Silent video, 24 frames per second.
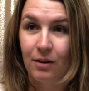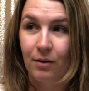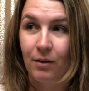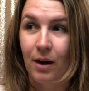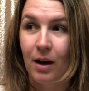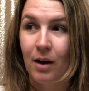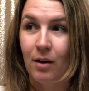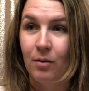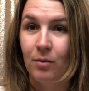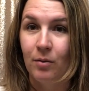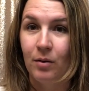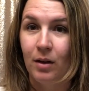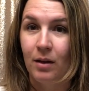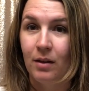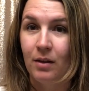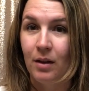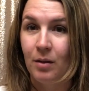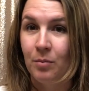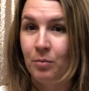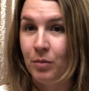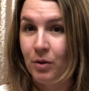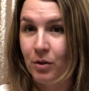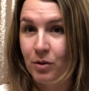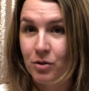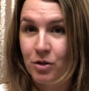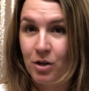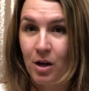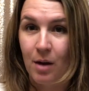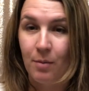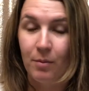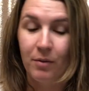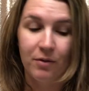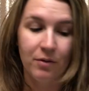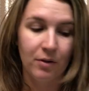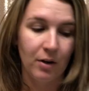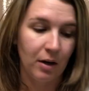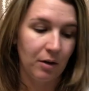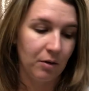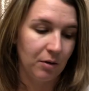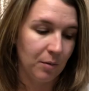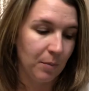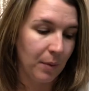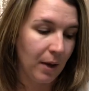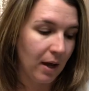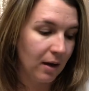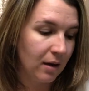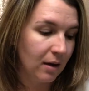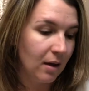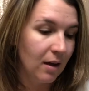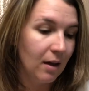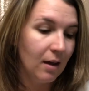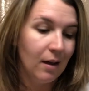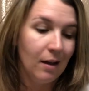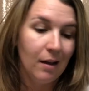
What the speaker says: around and then blow dry it before I go to bed.